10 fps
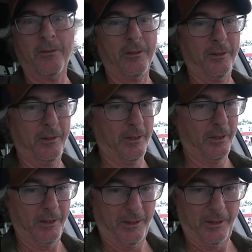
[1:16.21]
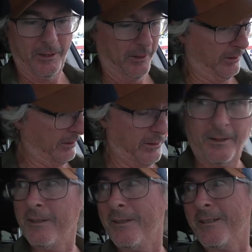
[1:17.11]
Country,
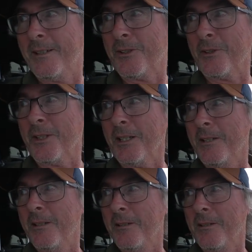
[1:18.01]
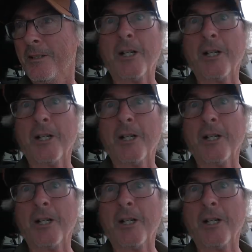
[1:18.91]
country. Country Fork.